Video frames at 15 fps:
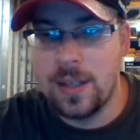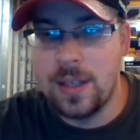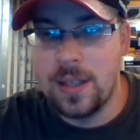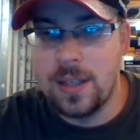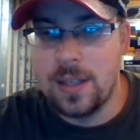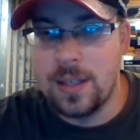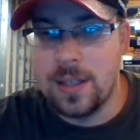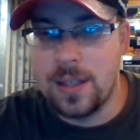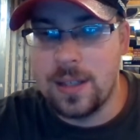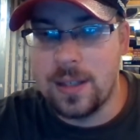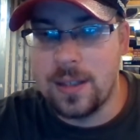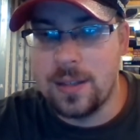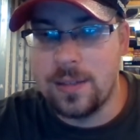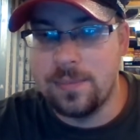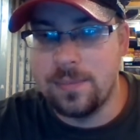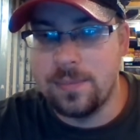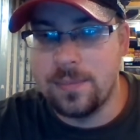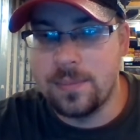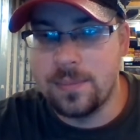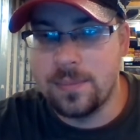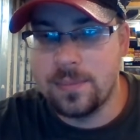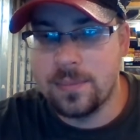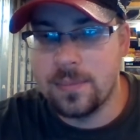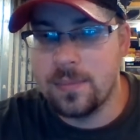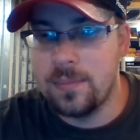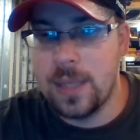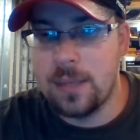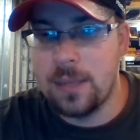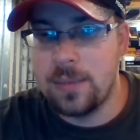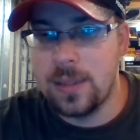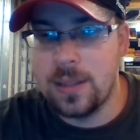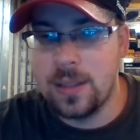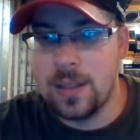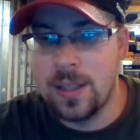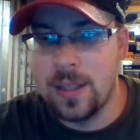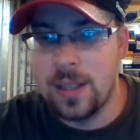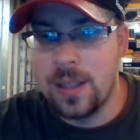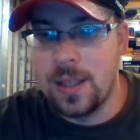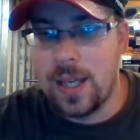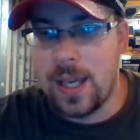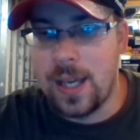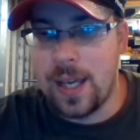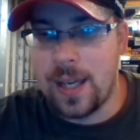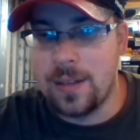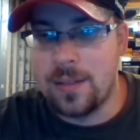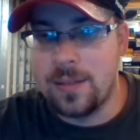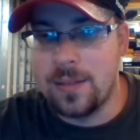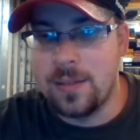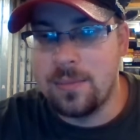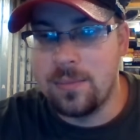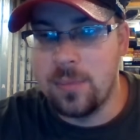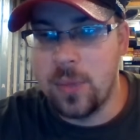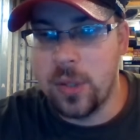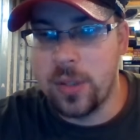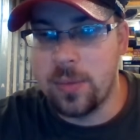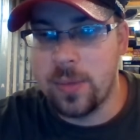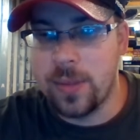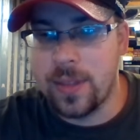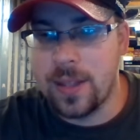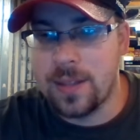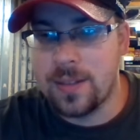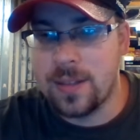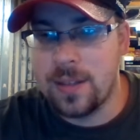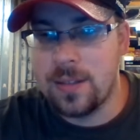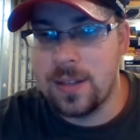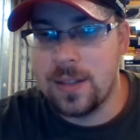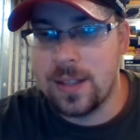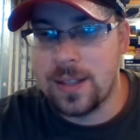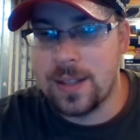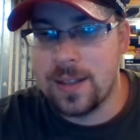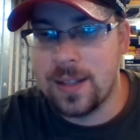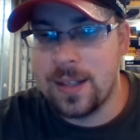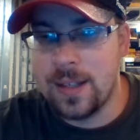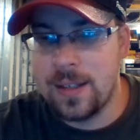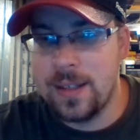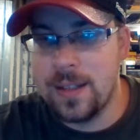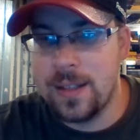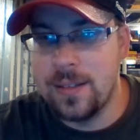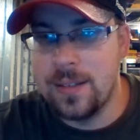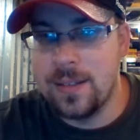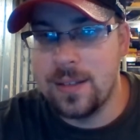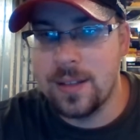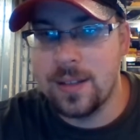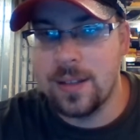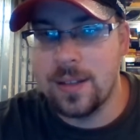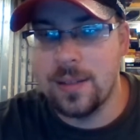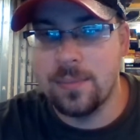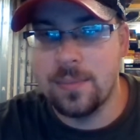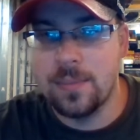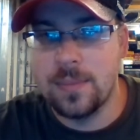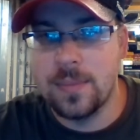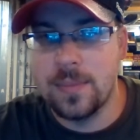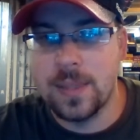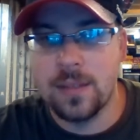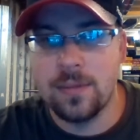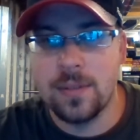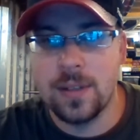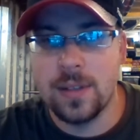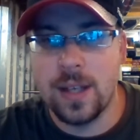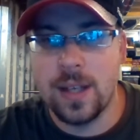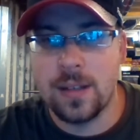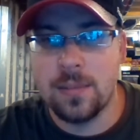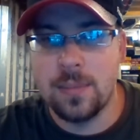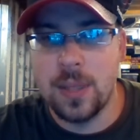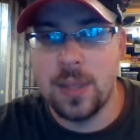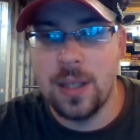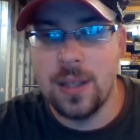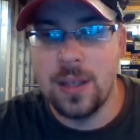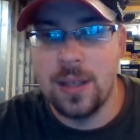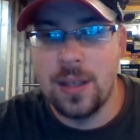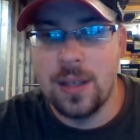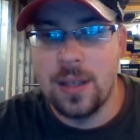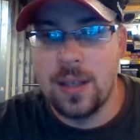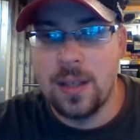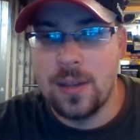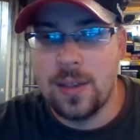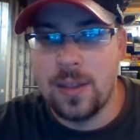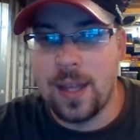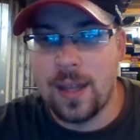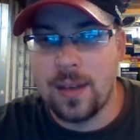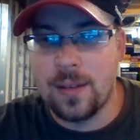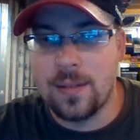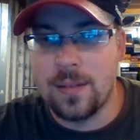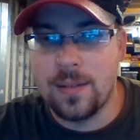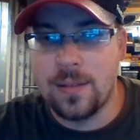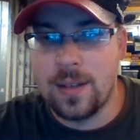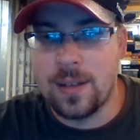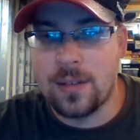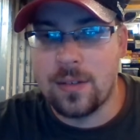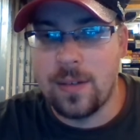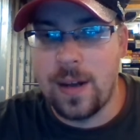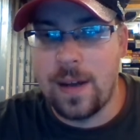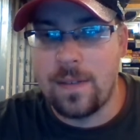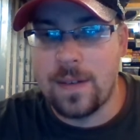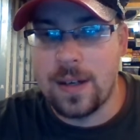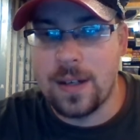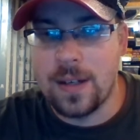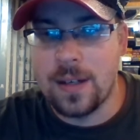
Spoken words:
Um, Maybe add multiple things that you liked that they did. It doesn't really have to be that extravagant.